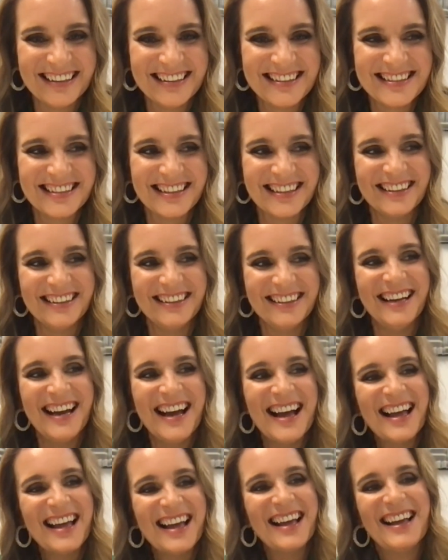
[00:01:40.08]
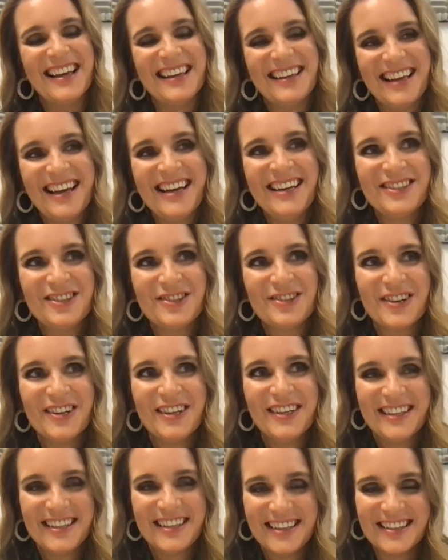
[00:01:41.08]
So it
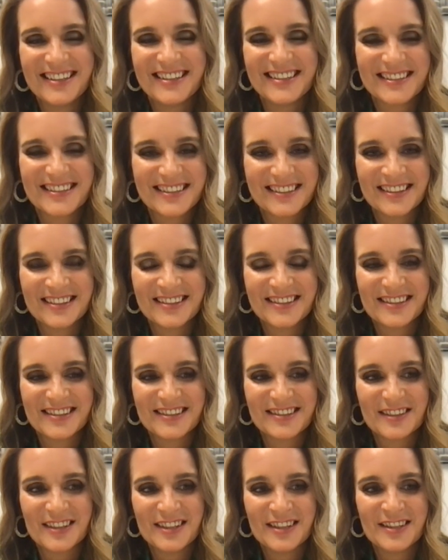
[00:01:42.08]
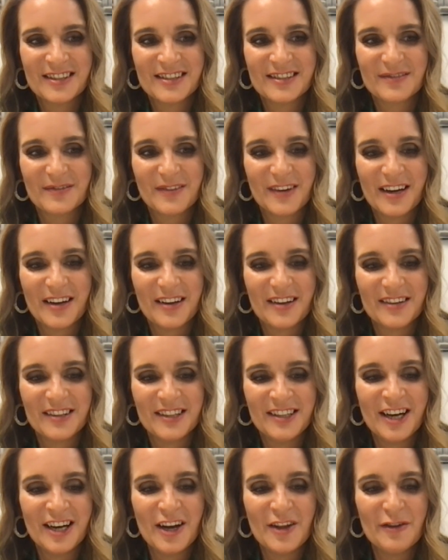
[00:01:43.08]
truly is. It's
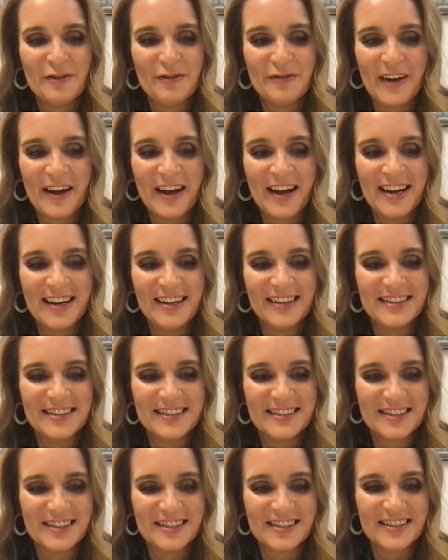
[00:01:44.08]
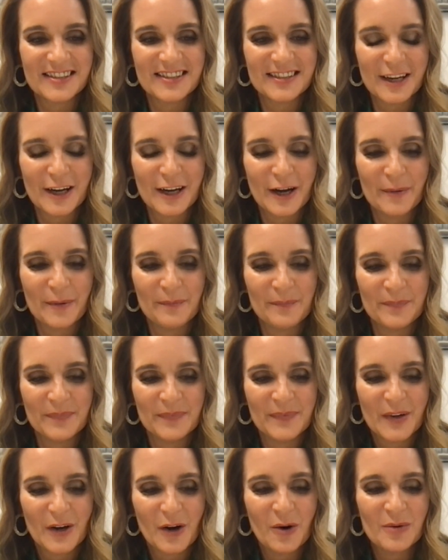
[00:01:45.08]
you know, the fans just
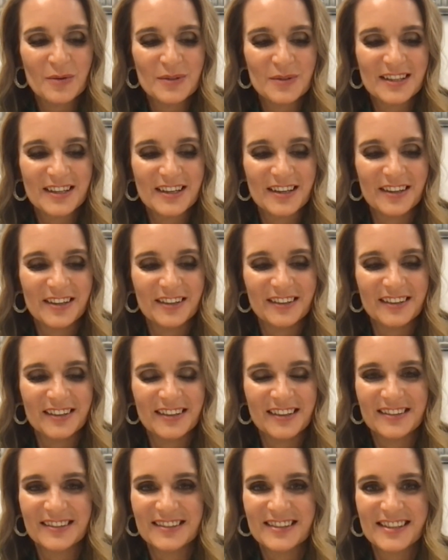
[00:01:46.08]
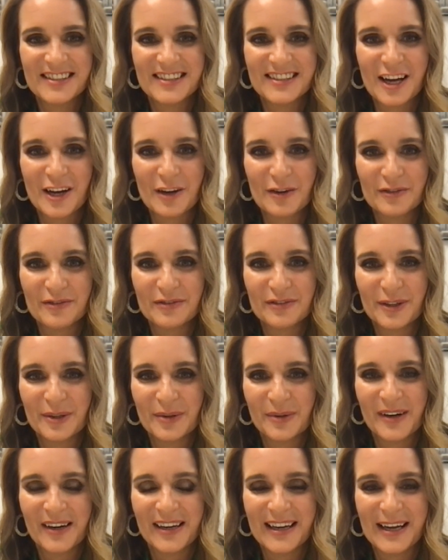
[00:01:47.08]
also just love
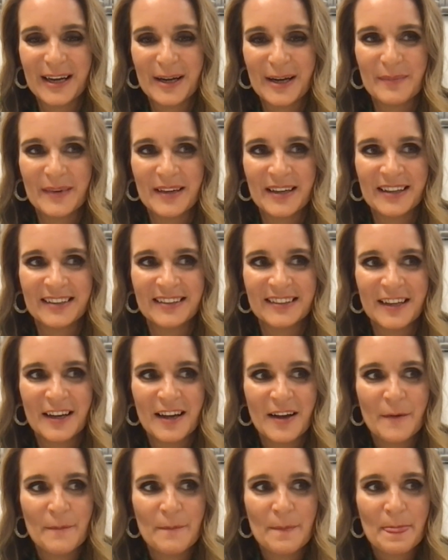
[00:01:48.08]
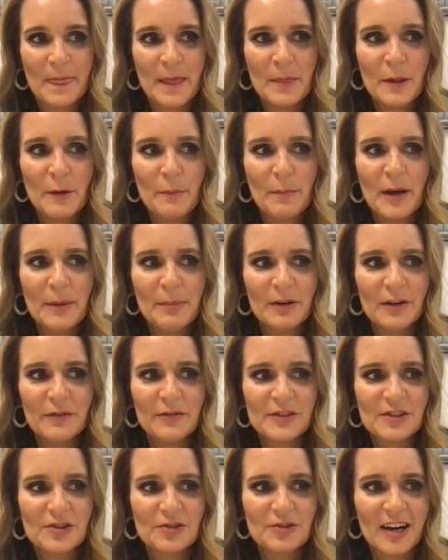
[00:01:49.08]
who I am. And the people of
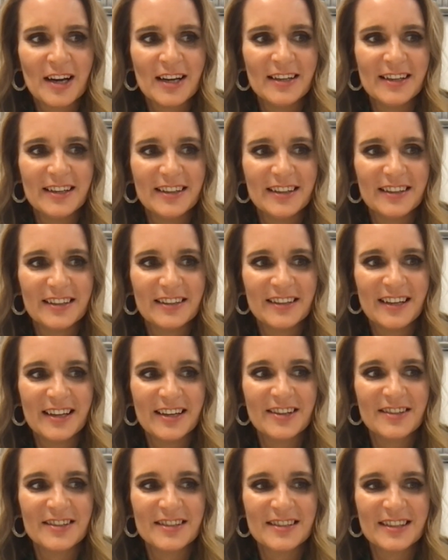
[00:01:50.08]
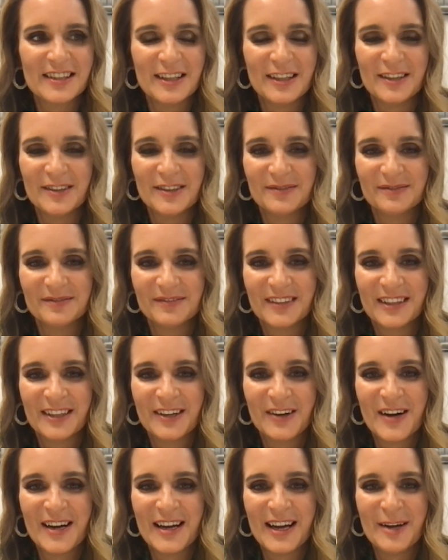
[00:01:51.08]
Australia, yeah, could see that
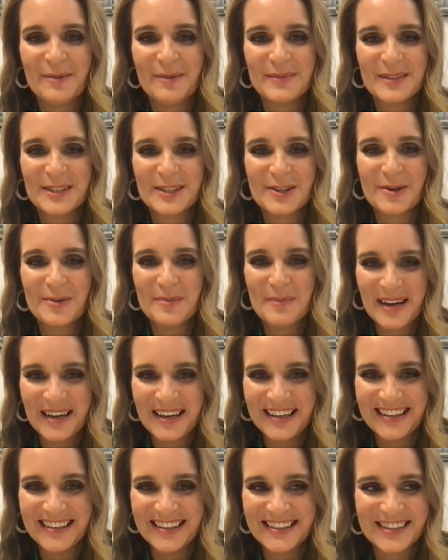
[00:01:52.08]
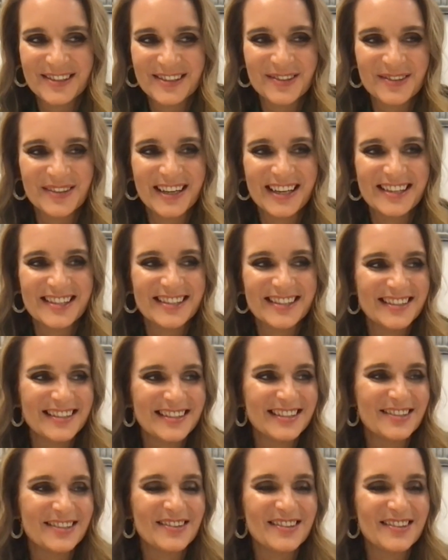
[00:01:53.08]
I am still me, still Reggie,
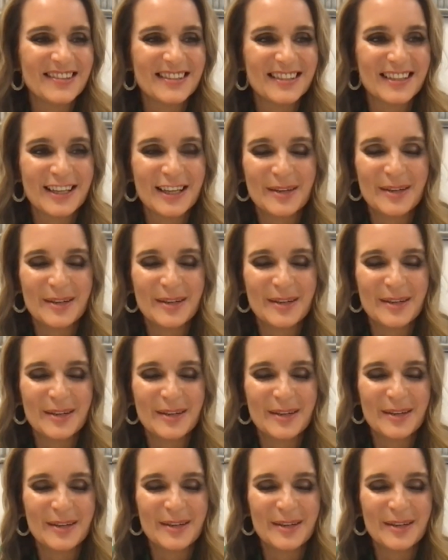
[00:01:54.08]
still the same old